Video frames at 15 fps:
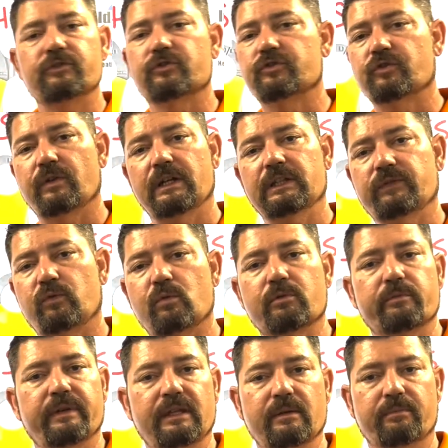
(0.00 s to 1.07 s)
your
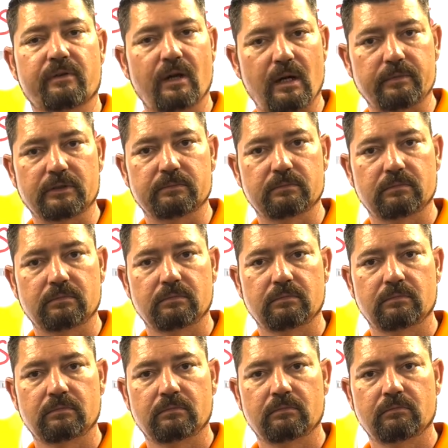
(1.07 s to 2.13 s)
transformer be the problem?
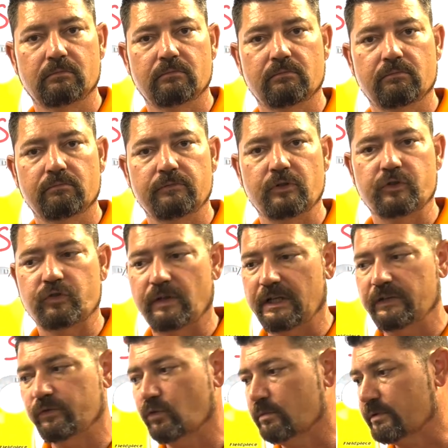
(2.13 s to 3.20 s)
Your
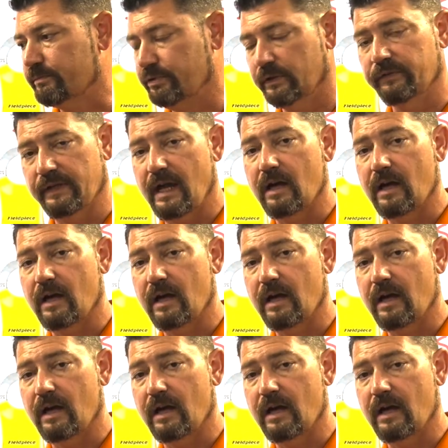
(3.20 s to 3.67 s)
transformer puts